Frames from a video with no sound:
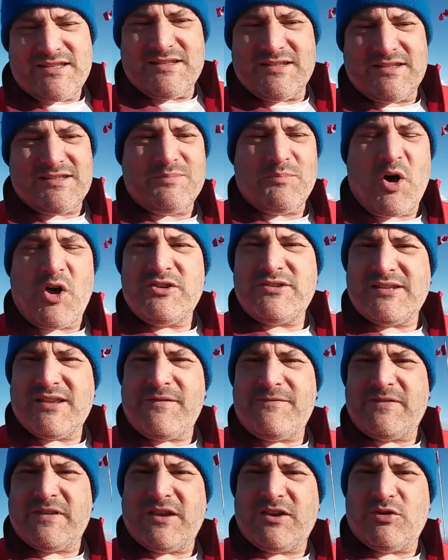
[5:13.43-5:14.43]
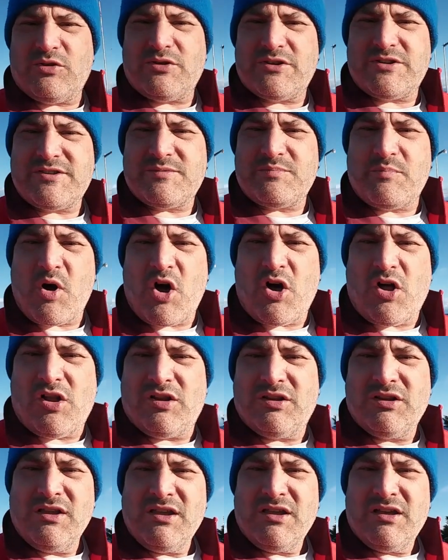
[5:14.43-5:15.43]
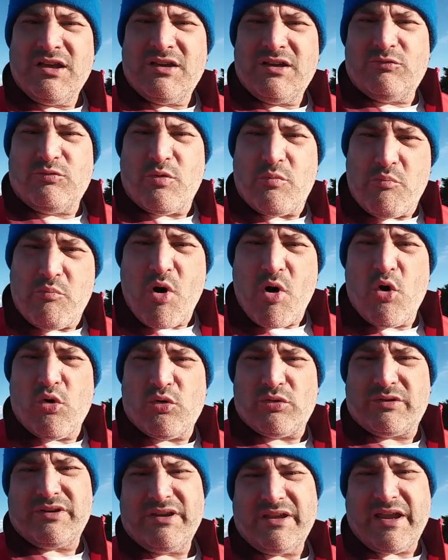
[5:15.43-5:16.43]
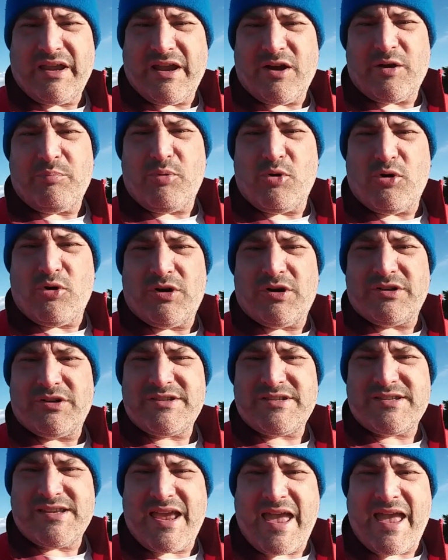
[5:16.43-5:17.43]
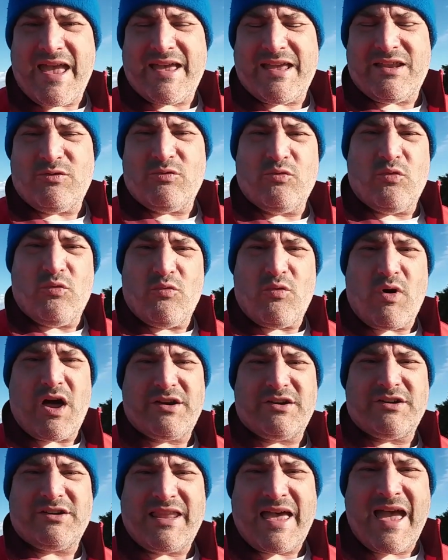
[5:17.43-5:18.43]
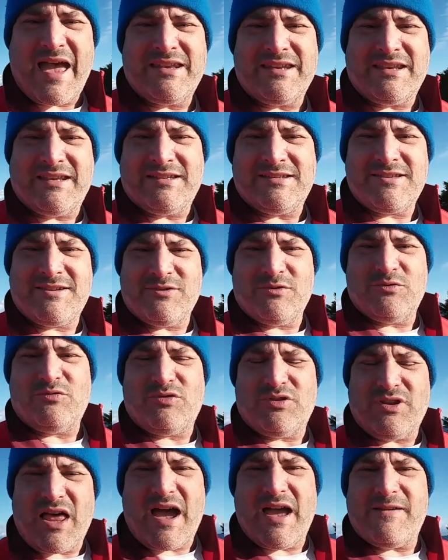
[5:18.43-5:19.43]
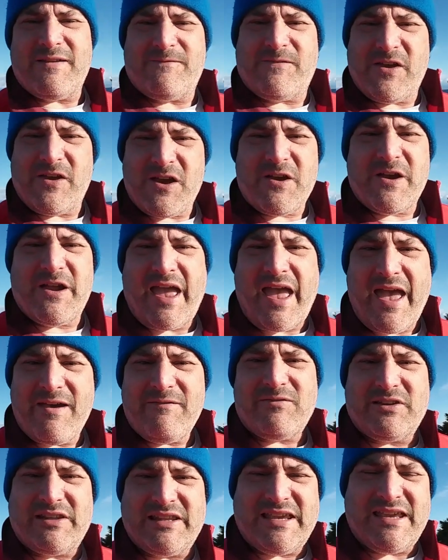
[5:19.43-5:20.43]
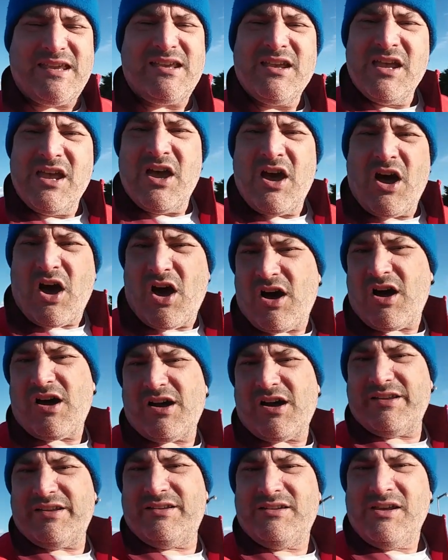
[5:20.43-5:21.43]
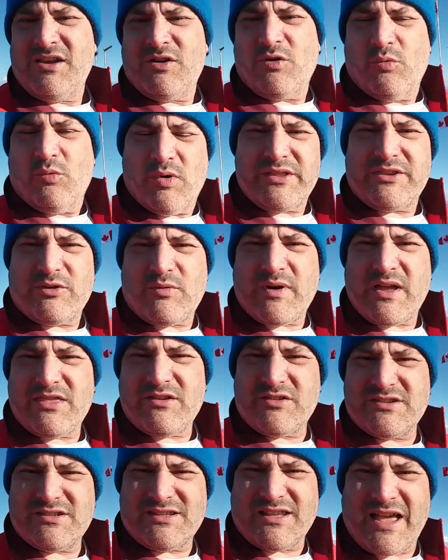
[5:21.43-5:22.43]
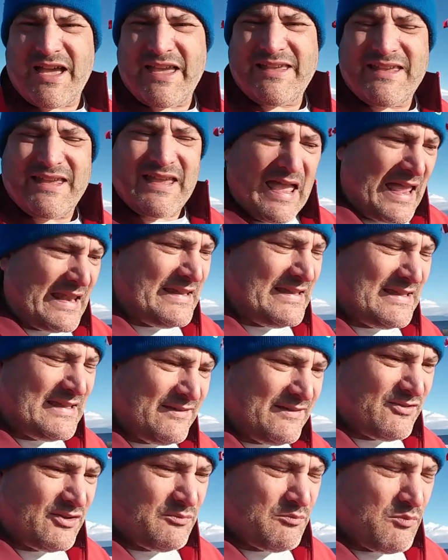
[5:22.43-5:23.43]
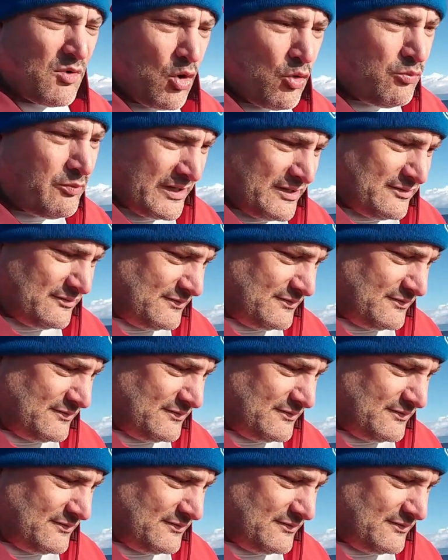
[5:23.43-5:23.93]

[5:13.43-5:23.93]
small stuff that go to small remote airports and water landings, who rely very heavily on what the weather is like at any given moment.